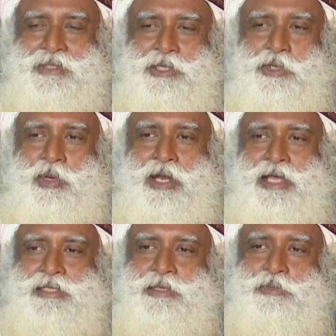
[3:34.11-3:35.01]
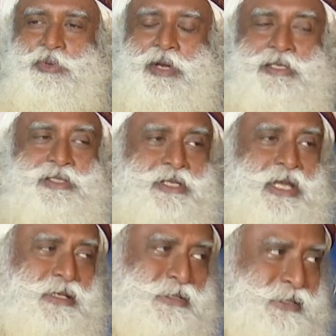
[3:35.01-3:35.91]
You will ask him to raise the
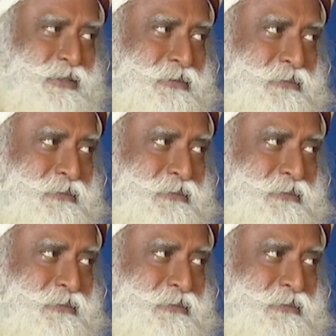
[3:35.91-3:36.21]
dead.